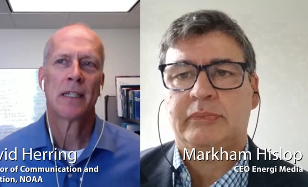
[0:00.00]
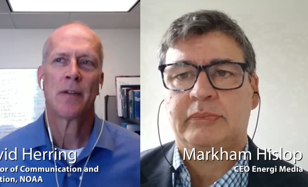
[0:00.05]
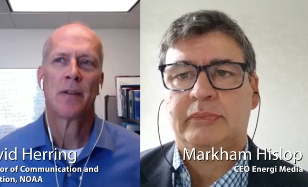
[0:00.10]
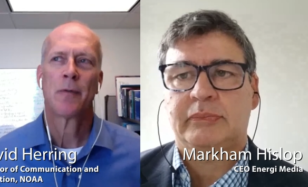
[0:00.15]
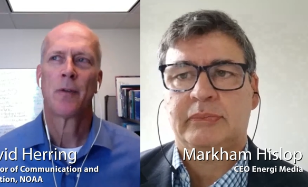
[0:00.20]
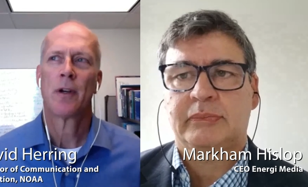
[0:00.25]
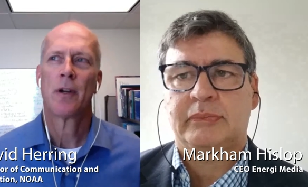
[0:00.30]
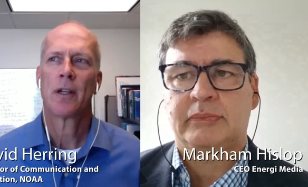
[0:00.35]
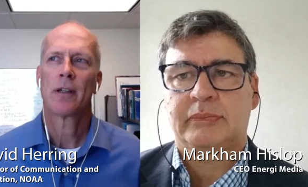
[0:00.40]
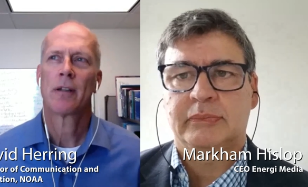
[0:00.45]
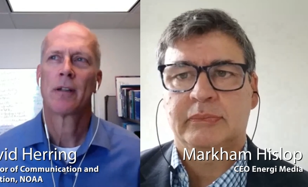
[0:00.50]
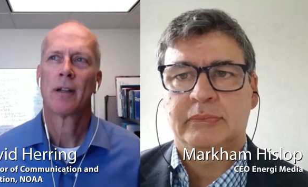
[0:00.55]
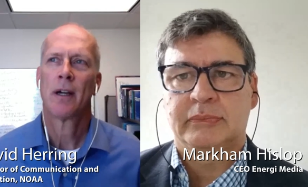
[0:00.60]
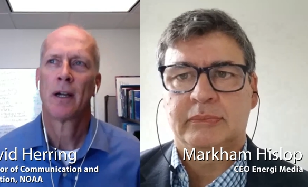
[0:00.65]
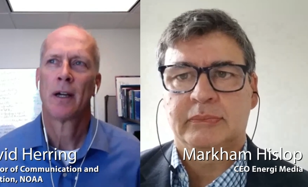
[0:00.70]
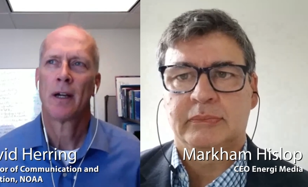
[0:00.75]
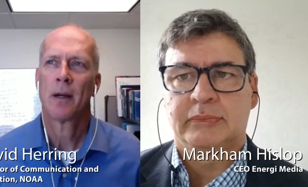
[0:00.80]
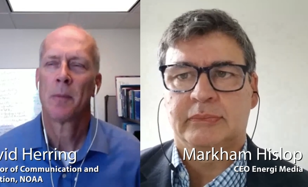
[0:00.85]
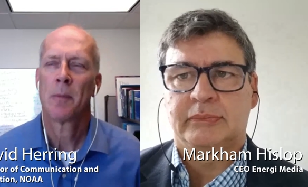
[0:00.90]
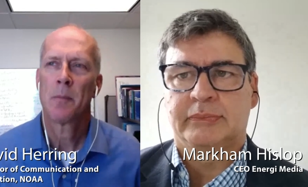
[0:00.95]
Speaker 1: different.
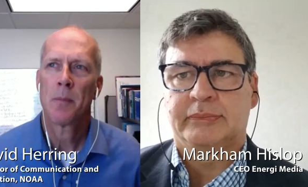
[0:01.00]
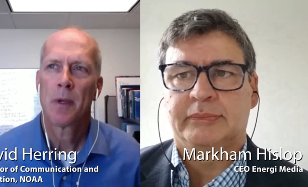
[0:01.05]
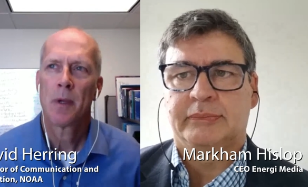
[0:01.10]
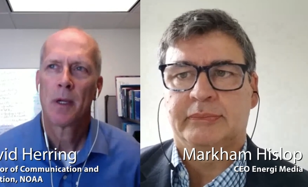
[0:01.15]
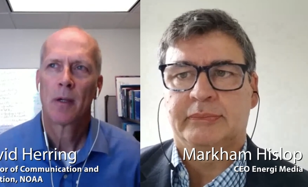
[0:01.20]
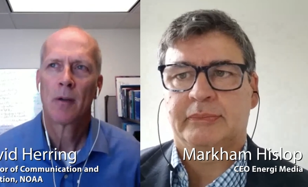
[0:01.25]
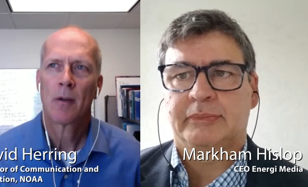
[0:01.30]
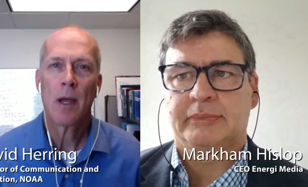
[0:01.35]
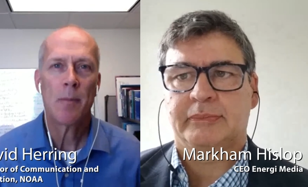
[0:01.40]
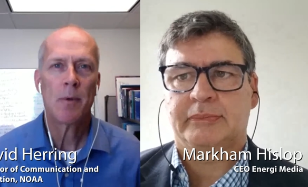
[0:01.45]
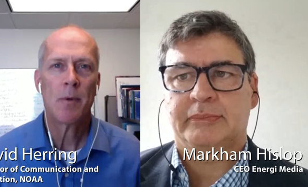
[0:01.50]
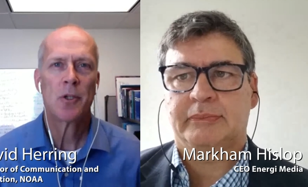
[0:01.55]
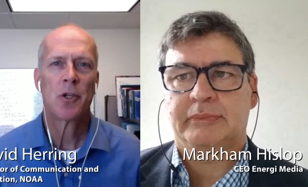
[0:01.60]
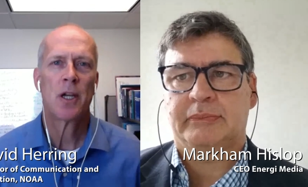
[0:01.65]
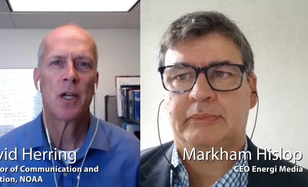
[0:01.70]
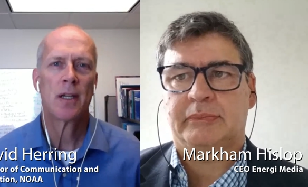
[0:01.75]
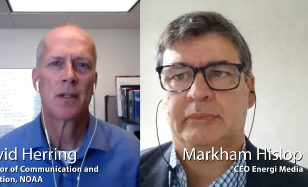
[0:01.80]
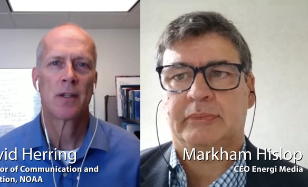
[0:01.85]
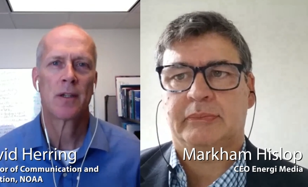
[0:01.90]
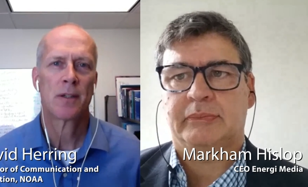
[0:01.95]
Um, climate
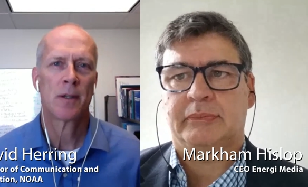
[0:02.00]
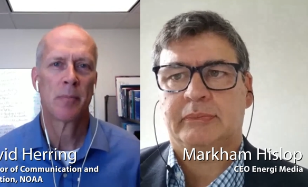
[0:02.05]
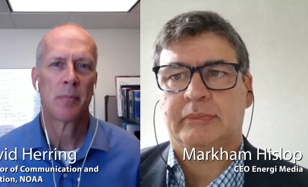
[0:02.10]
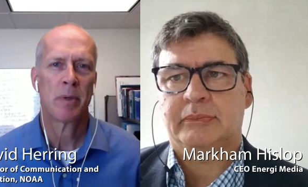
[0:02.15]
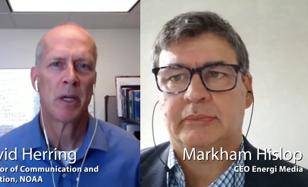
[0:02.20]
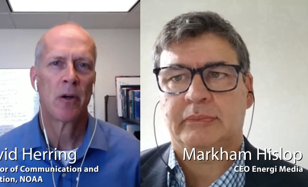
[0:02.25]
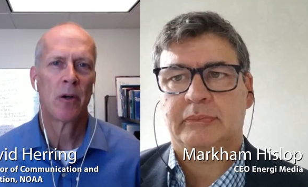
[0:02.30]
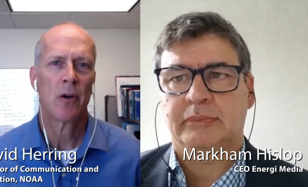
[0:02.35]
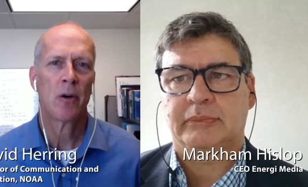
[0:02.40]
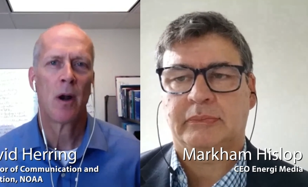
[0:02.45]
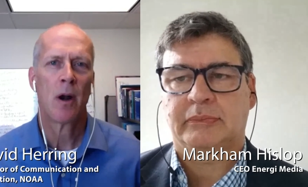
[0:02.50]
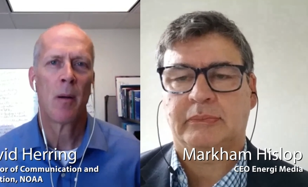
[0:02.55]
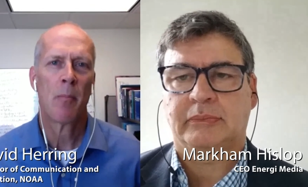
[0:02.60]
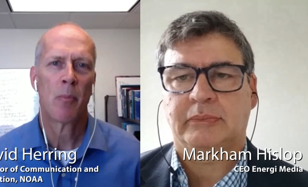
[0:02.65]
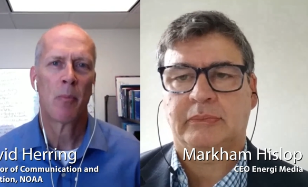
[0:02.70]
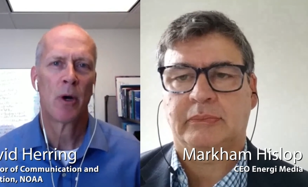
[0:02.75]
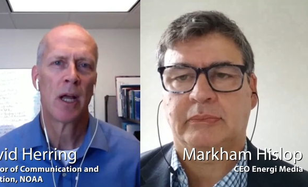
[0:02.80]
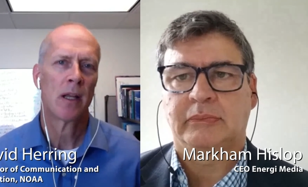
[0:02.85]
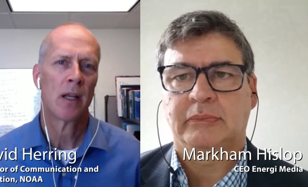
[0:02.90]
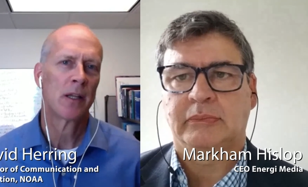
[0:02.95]
change is a bigger
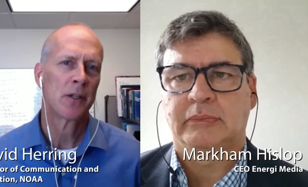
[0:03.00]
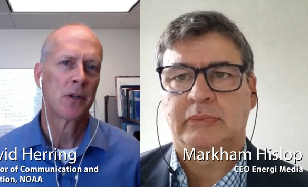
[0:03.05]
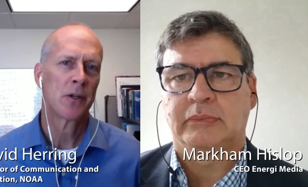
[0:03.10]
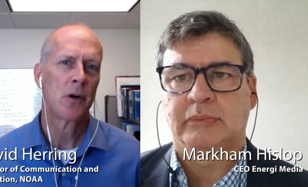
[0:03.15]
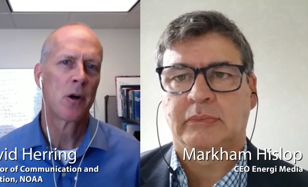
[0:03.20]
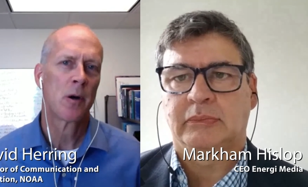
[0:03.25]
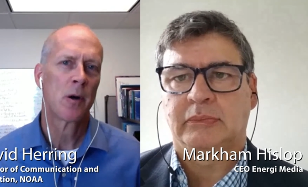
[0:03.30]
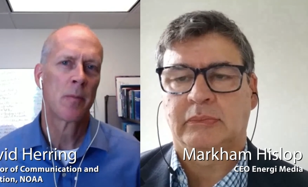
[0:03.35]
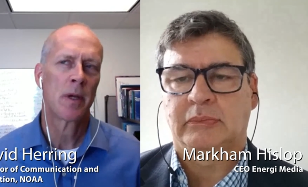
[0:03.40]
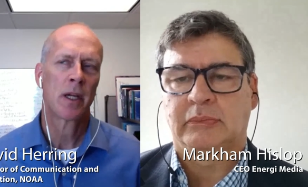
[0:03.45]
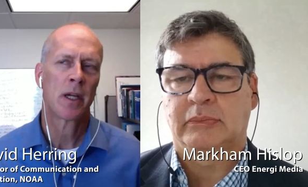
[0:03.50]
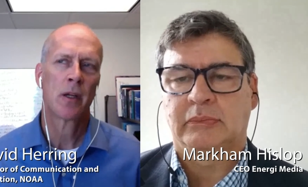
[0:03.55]
umbrella term.